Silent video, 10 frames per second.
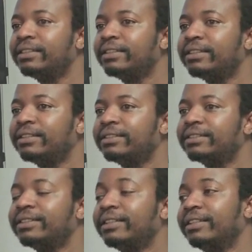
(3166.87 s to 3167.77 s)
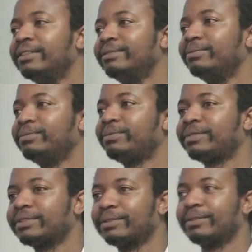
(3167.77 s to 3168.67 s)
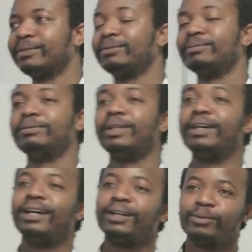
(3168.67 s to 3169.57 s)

scientists? like, can do? Well,